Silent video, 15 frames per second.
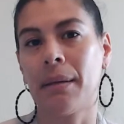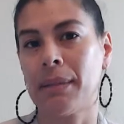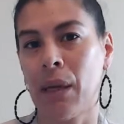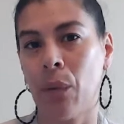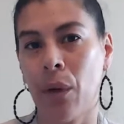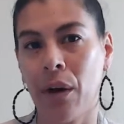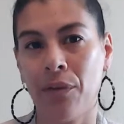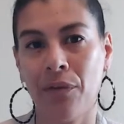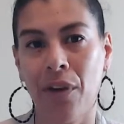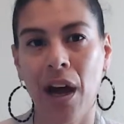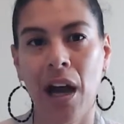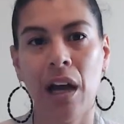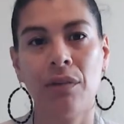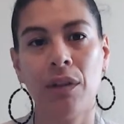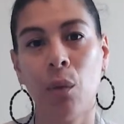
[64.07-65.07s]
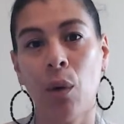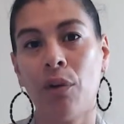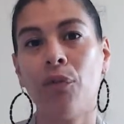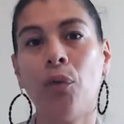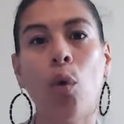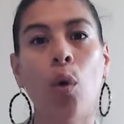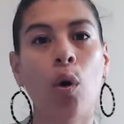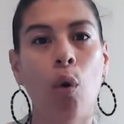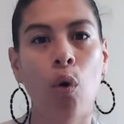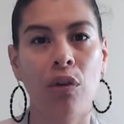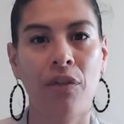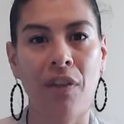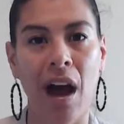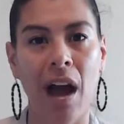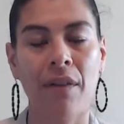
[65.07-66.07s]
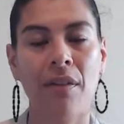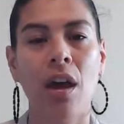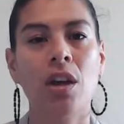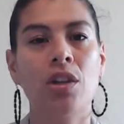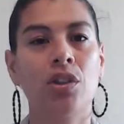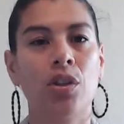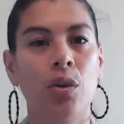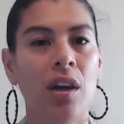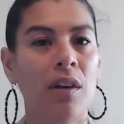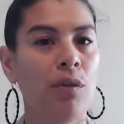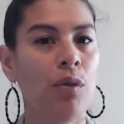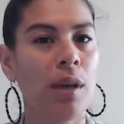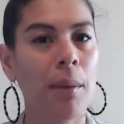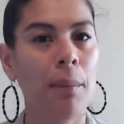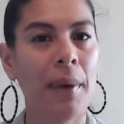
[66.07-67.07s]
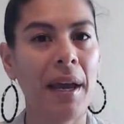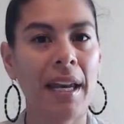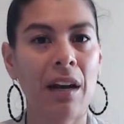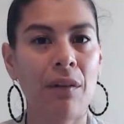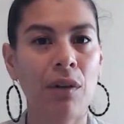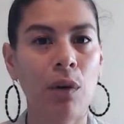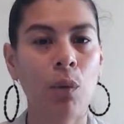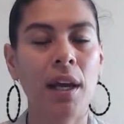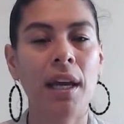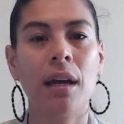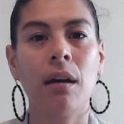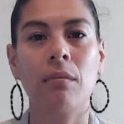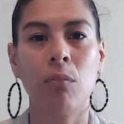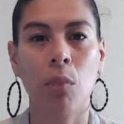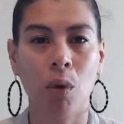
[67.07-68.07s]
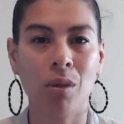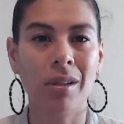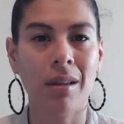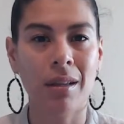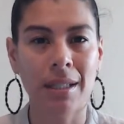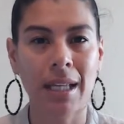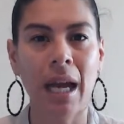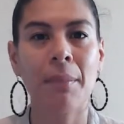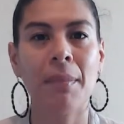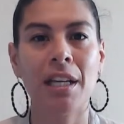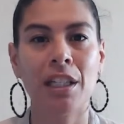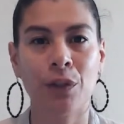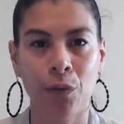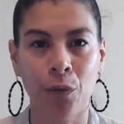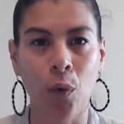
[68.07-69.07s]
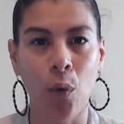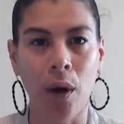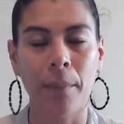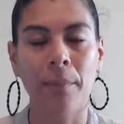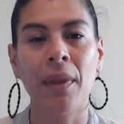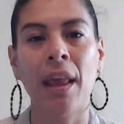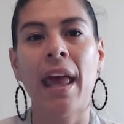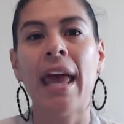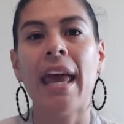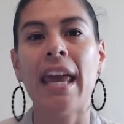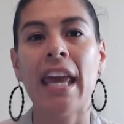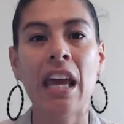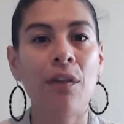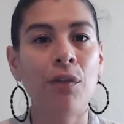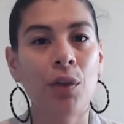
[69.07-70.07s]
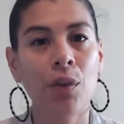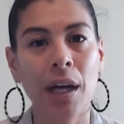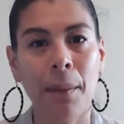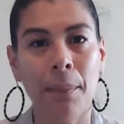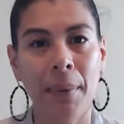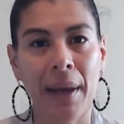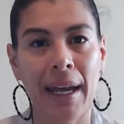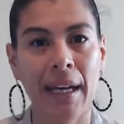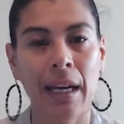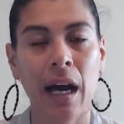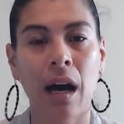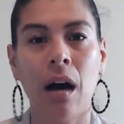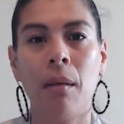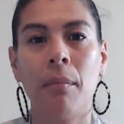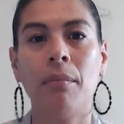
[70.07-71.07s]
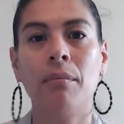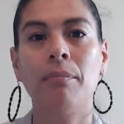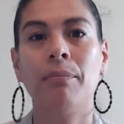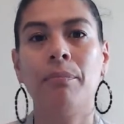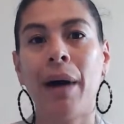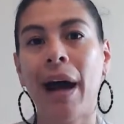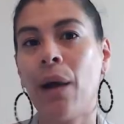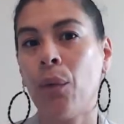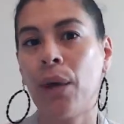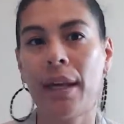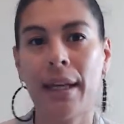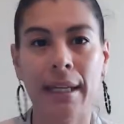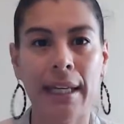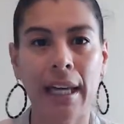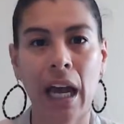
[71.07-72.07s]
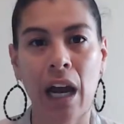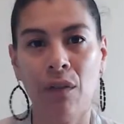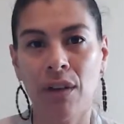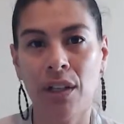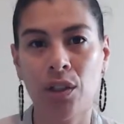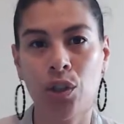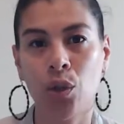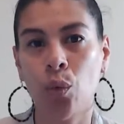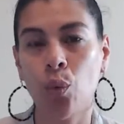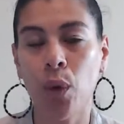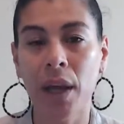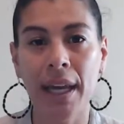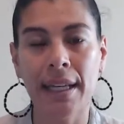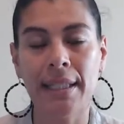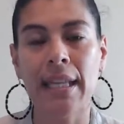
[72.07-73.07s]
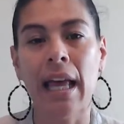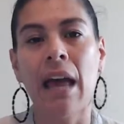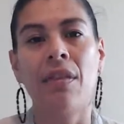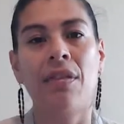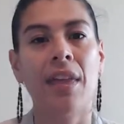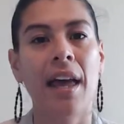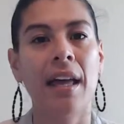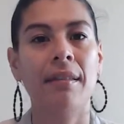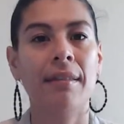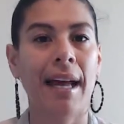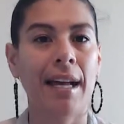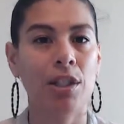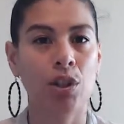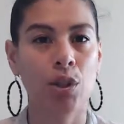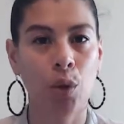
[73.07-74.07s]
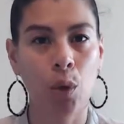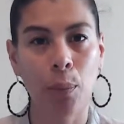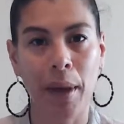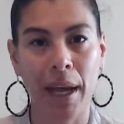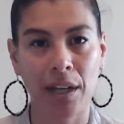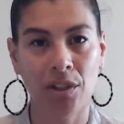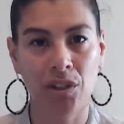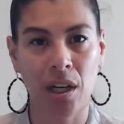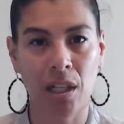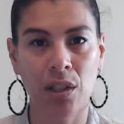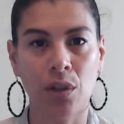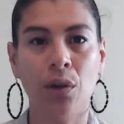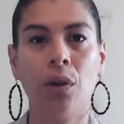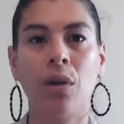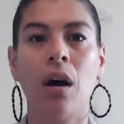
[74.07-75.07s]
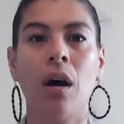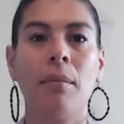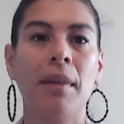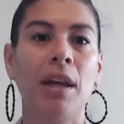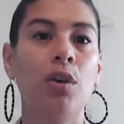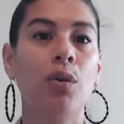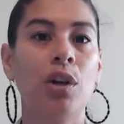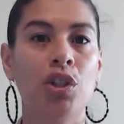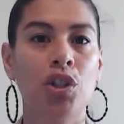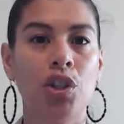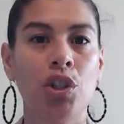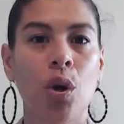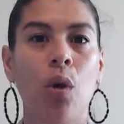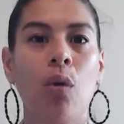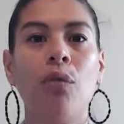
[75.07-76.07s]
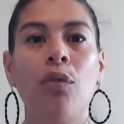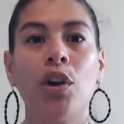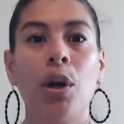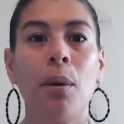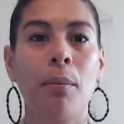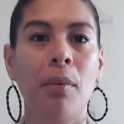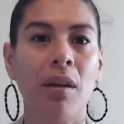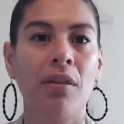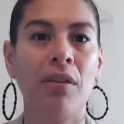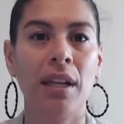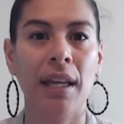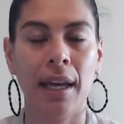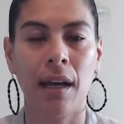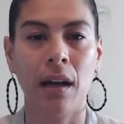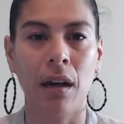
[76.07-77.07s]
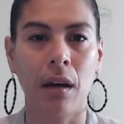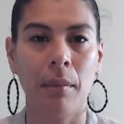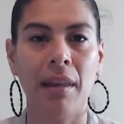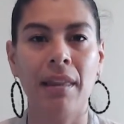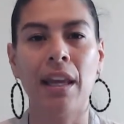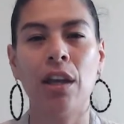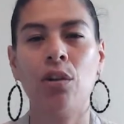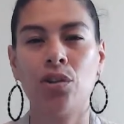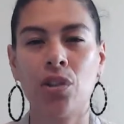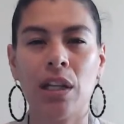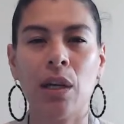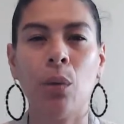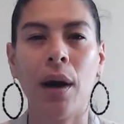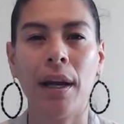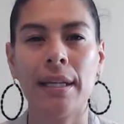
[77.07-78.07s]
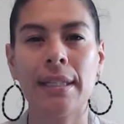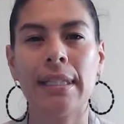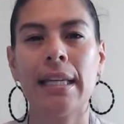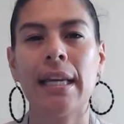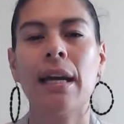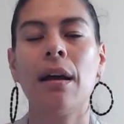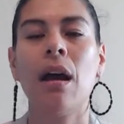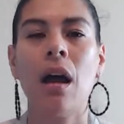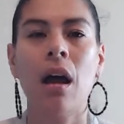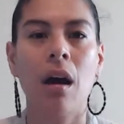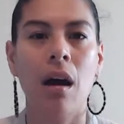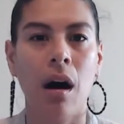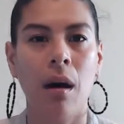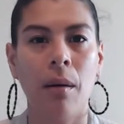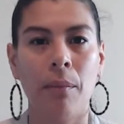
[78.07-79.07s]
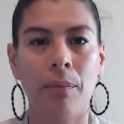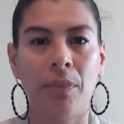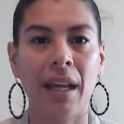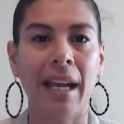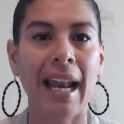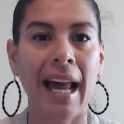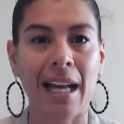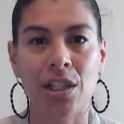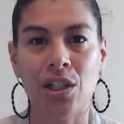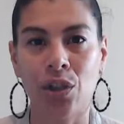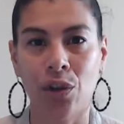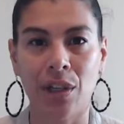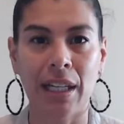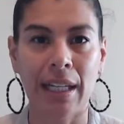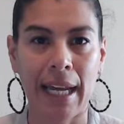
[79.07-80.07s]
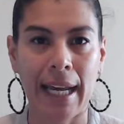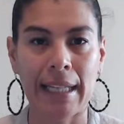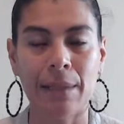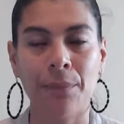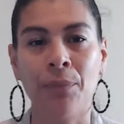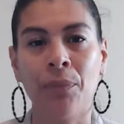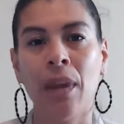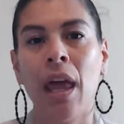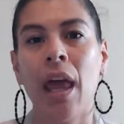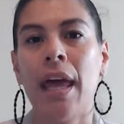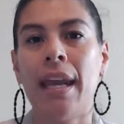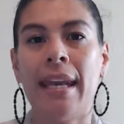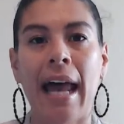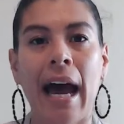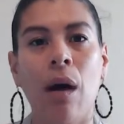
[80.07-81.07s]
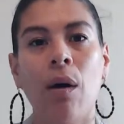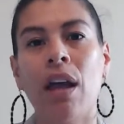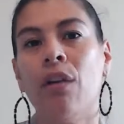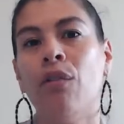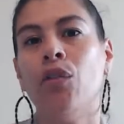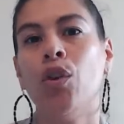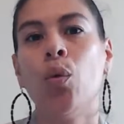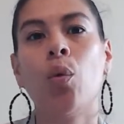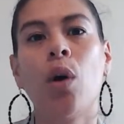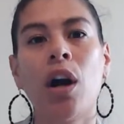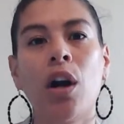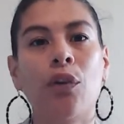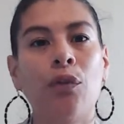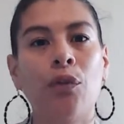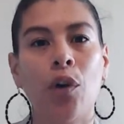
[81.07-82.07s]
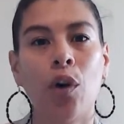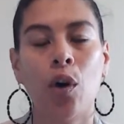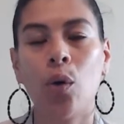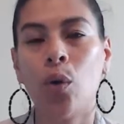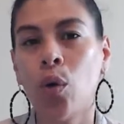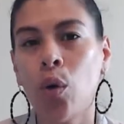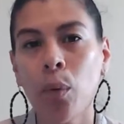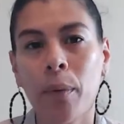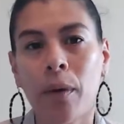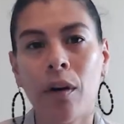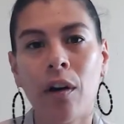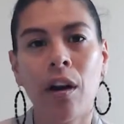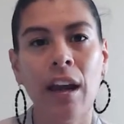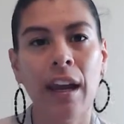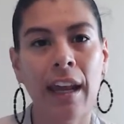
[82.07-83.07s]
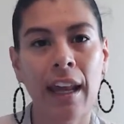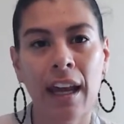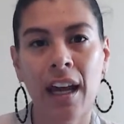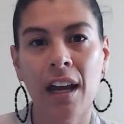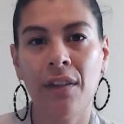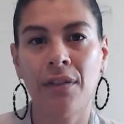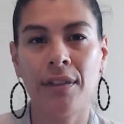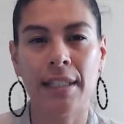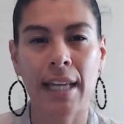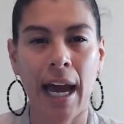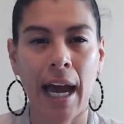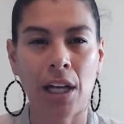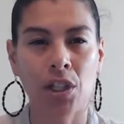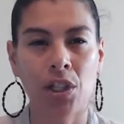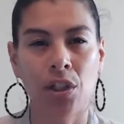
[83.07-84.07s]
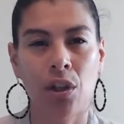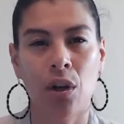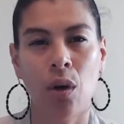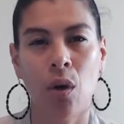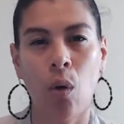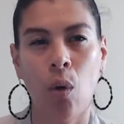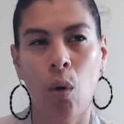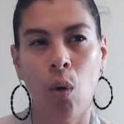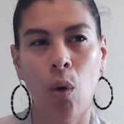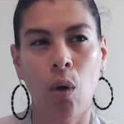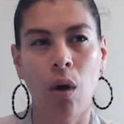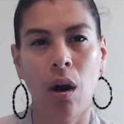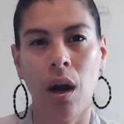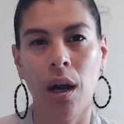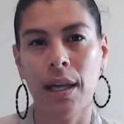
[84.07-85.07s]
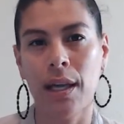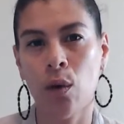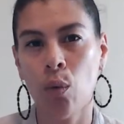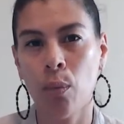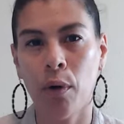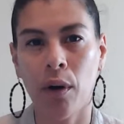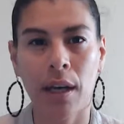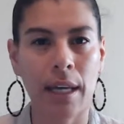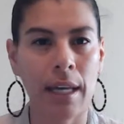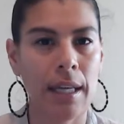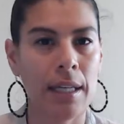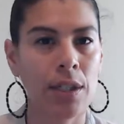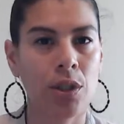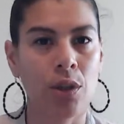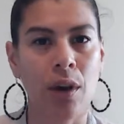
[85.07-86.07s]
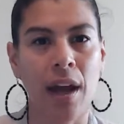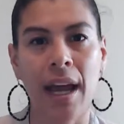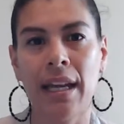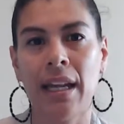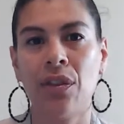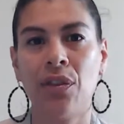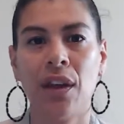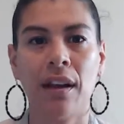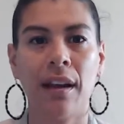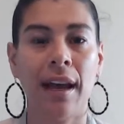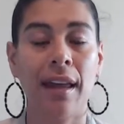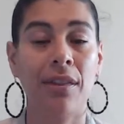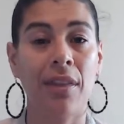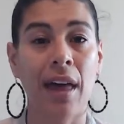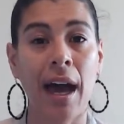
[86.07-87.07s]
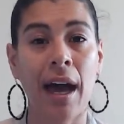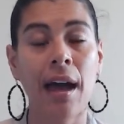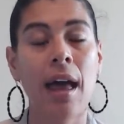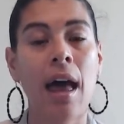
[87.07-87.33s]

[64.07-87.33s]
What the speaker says: they want 5, they want 4 or 5. So if you get paid every week, most of the time it's 4. If you get paid bi-weekly every 2 weeks, then that's 2 paychecks that you can show for your monthly income, and they usually want to see it the last 30 days. Now, if you work for Uber, Lyft, Dasher, or Uber Eats or anything like that,